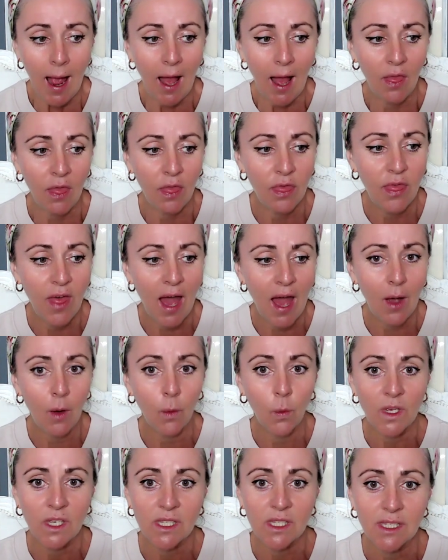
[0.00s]
and that
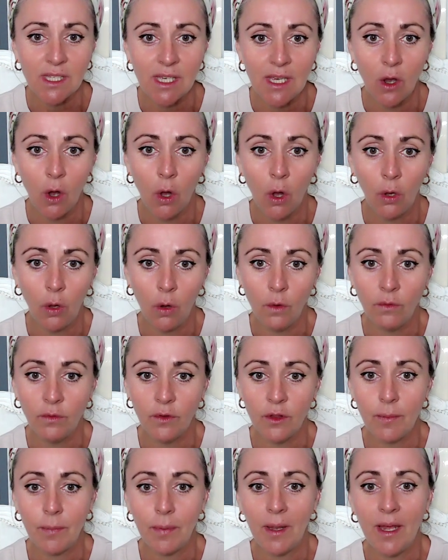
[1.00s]
we see all over
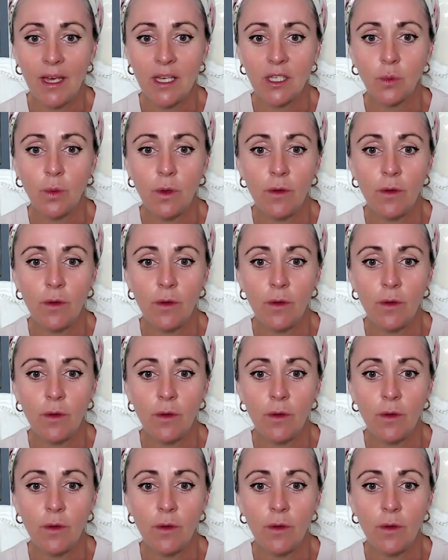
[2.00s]
the place